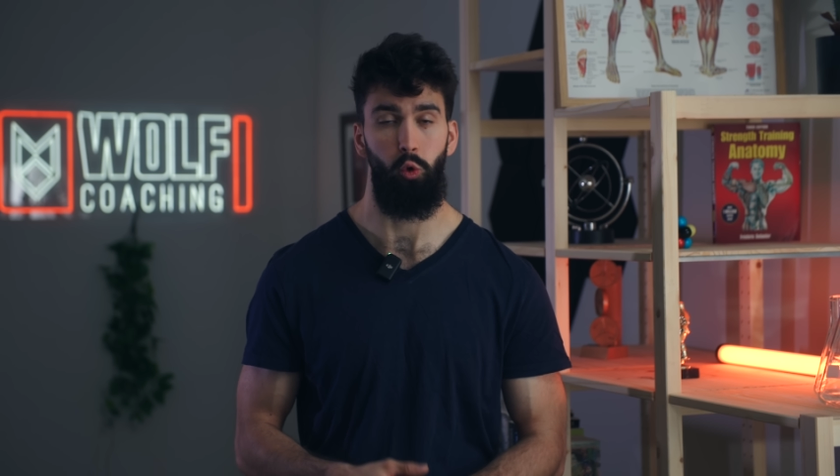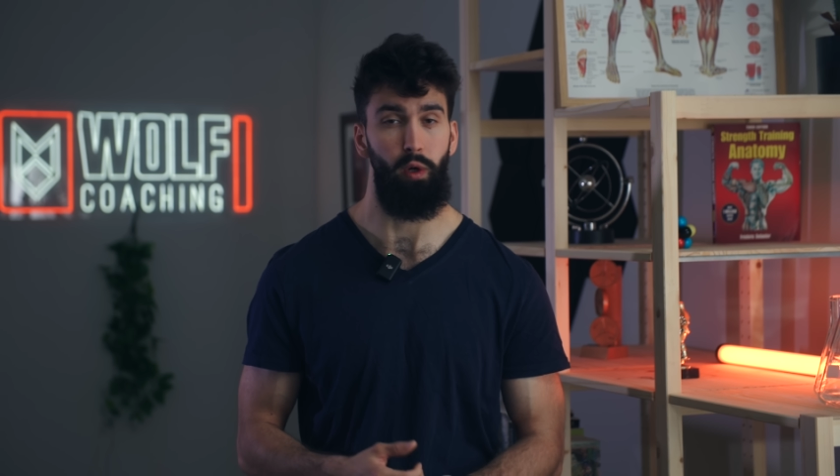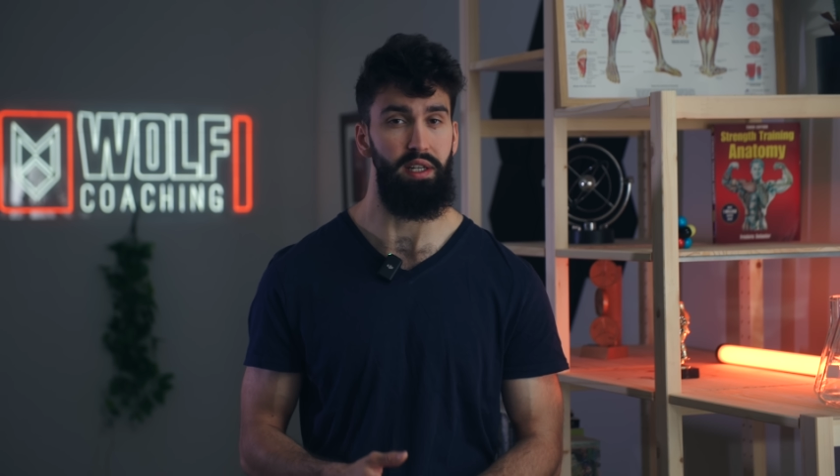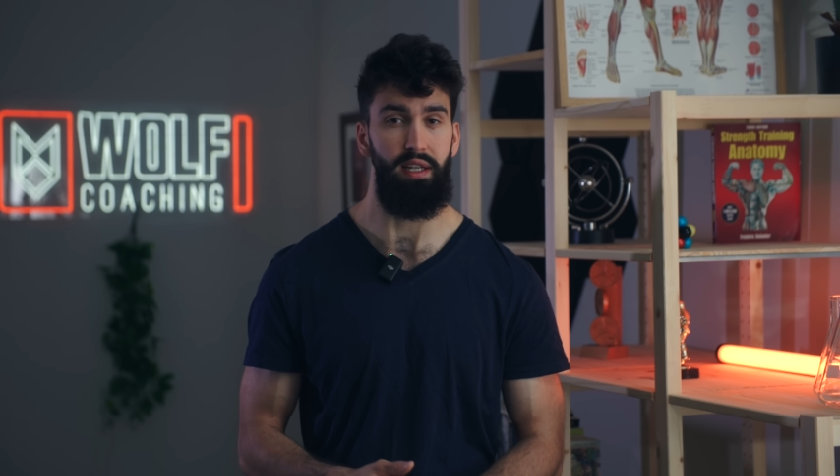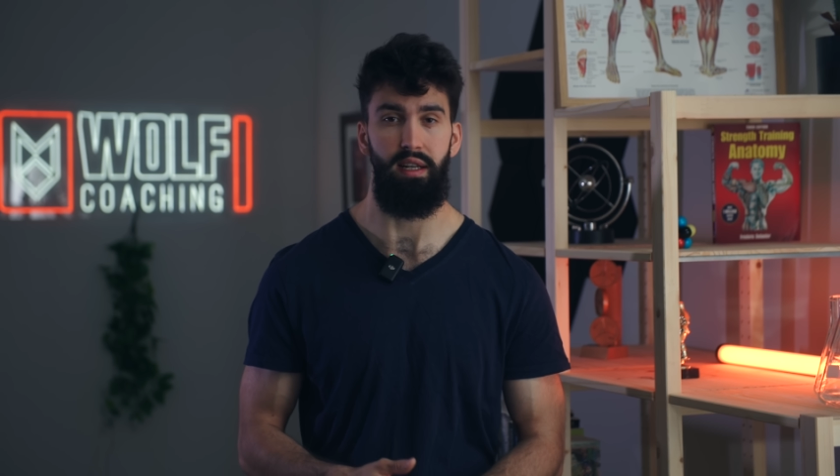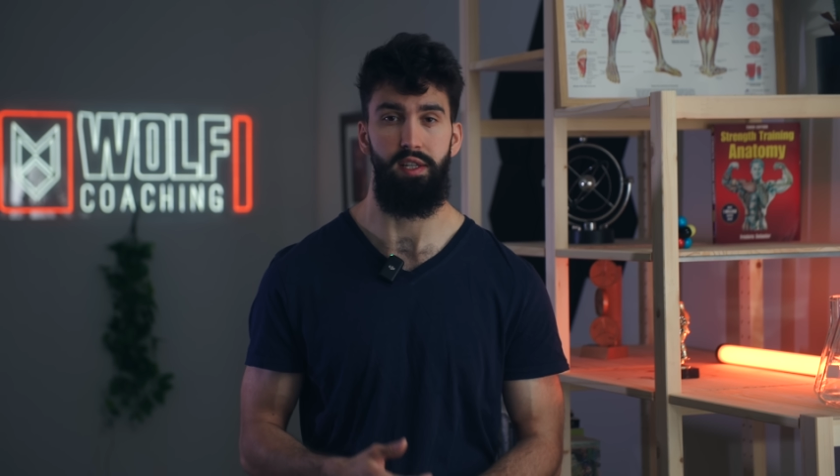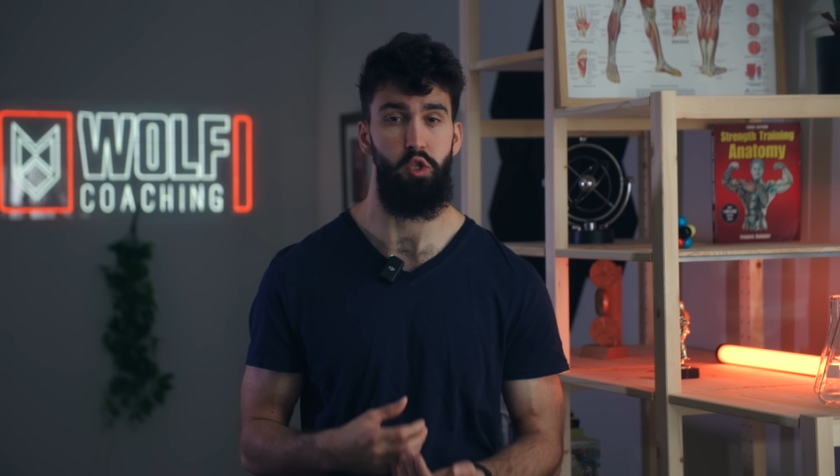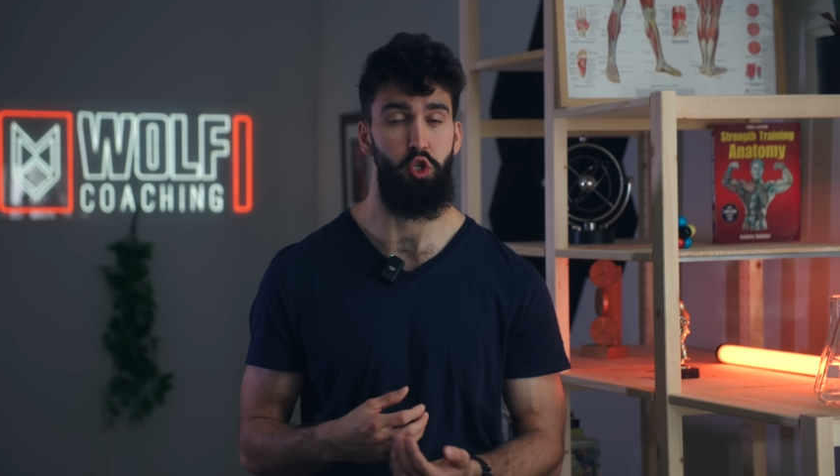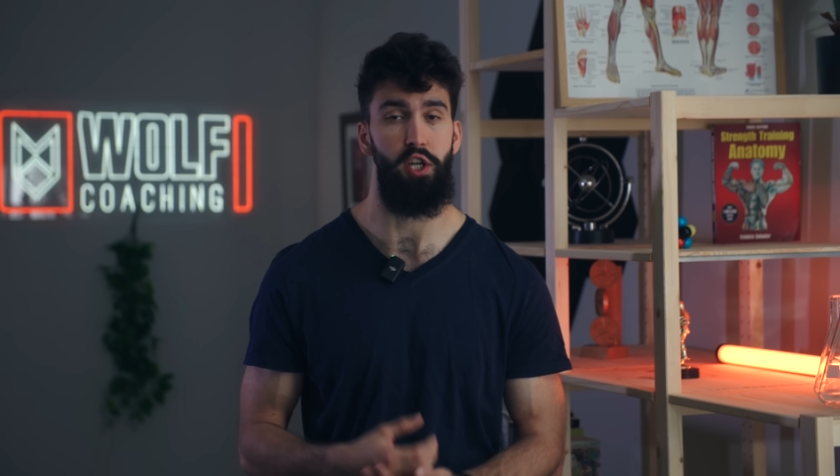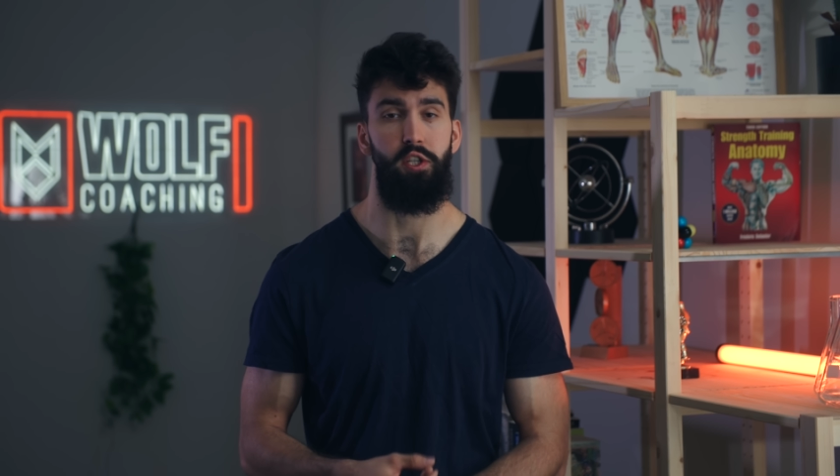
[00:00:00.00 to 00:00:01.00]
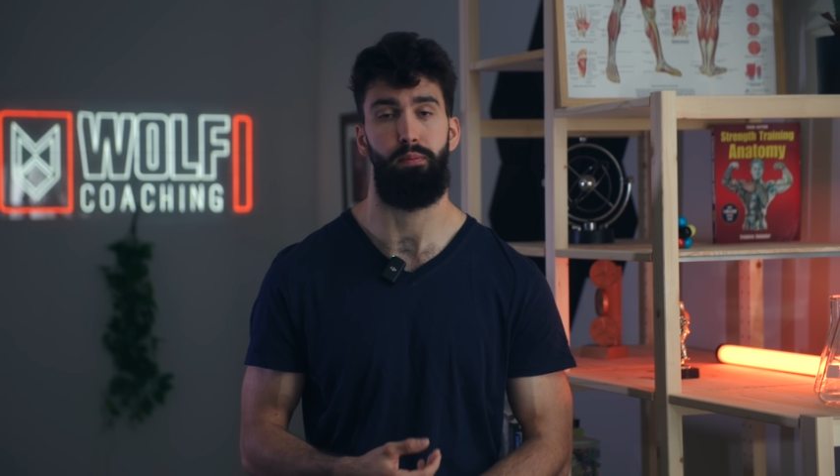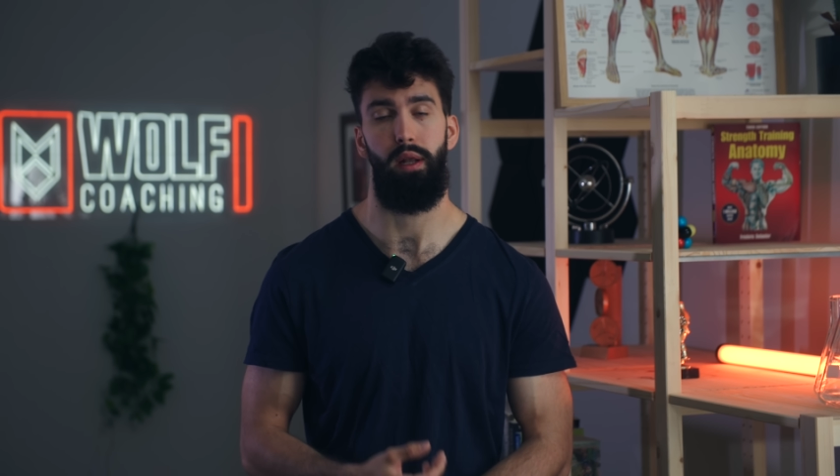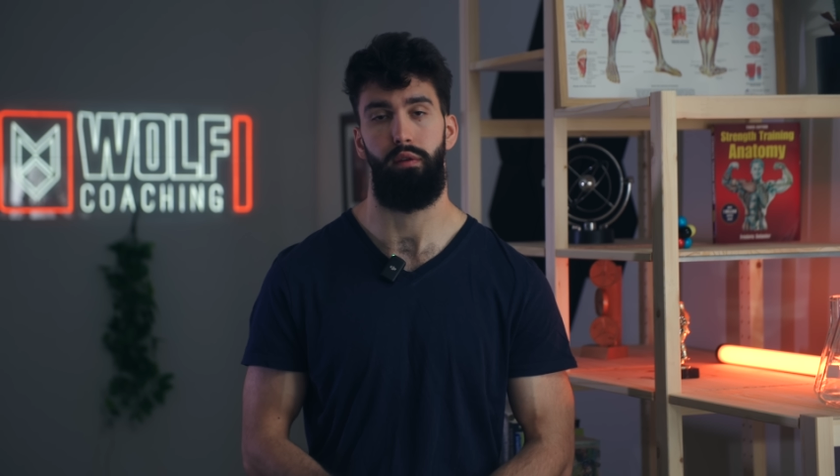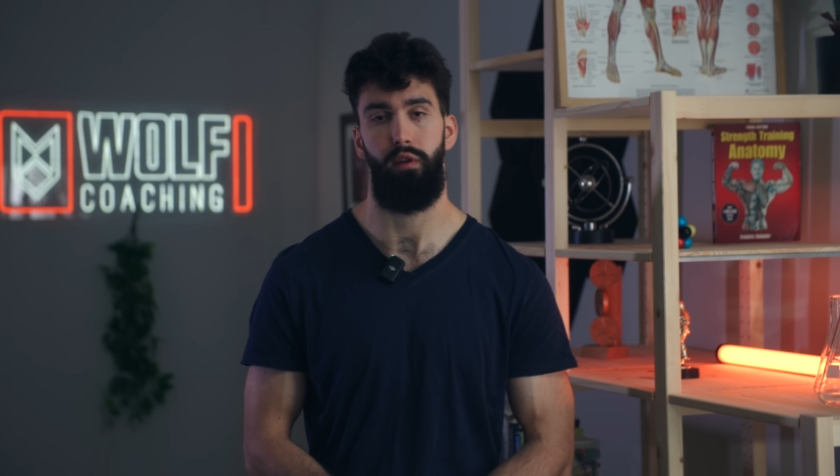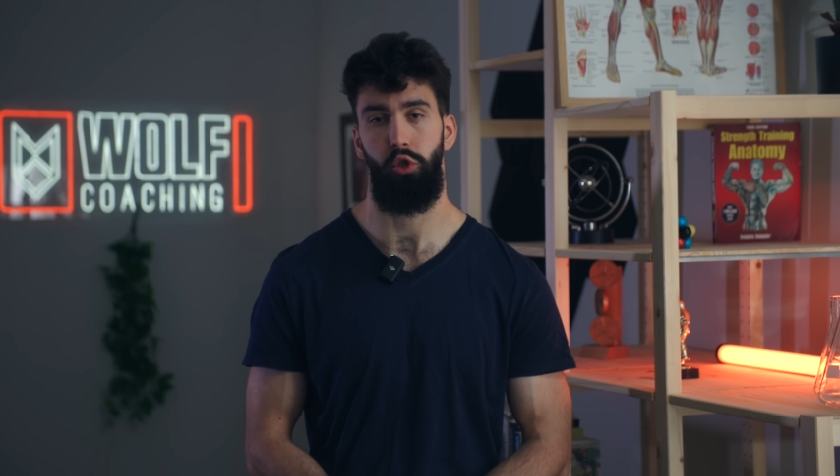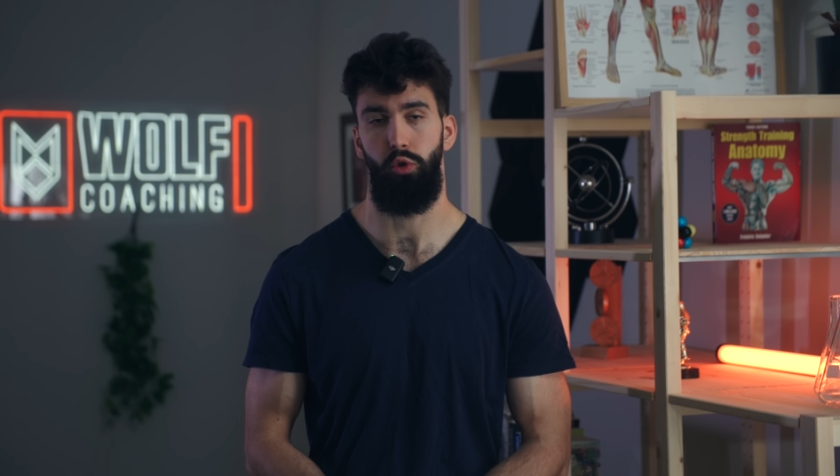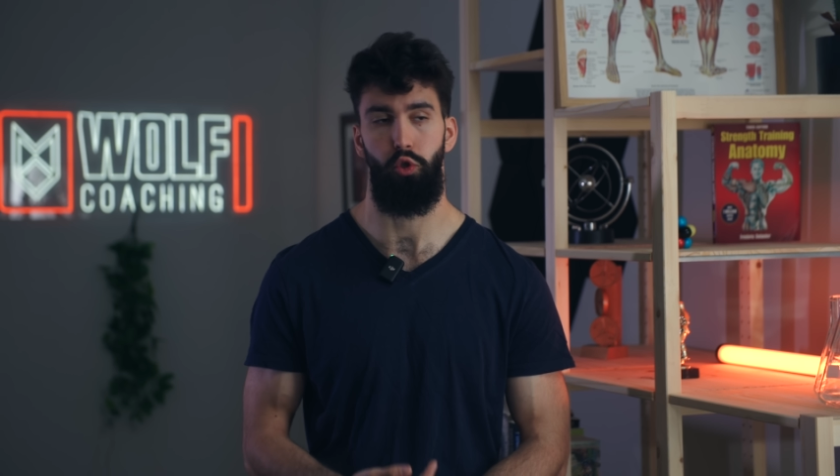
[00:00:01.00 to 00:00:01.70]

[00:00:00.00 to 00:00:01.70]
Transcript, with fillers: Creatine is just as beneficial